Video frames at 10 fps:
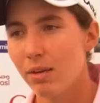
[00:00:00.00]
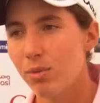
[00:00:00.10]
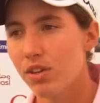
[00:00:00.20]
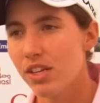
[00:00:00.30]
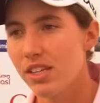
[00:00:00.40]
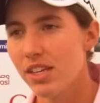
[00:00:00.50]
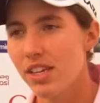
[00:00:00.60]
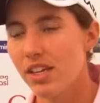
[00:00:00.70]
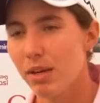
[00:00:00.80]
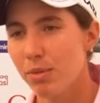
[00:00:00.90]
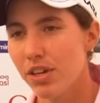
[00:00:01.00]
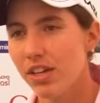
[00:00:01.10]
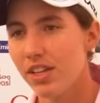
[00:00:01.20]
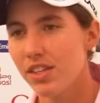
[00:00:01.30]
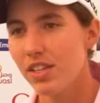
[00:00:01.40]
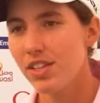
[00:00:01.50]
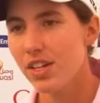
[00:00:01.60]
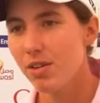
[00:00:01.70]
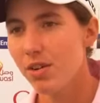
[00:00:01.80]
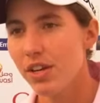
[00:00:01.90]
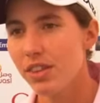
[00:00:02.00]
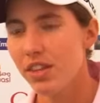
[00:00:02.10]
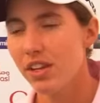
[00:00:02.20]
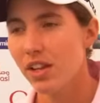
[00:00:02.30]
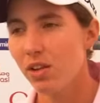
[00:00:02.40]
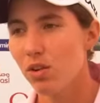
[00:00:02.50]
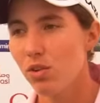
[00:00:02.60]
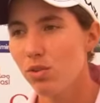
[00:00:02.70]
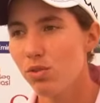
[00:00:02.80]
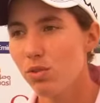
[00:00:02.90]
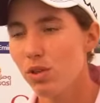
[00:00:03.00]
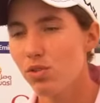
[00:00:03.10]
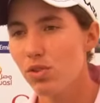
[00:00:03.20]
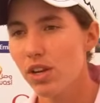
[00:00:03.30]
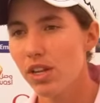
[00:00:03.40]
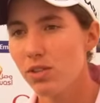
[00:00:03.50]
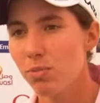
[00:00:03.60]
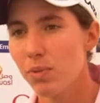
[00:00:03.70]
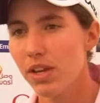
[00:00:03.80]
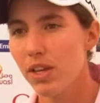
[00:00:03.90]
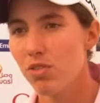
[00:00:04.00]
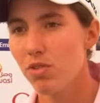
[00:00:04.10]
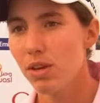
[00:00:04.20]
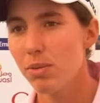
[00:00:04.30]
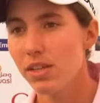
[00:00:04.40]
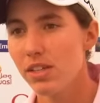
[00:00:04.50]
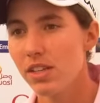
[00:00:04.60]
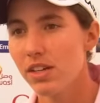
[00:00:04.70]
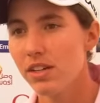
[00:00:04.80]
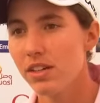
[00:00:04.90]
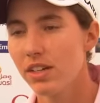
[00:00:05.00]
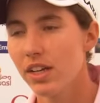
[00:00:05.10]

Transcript: I'm gonna take a break until January and then I'll go to Australia to play three events there,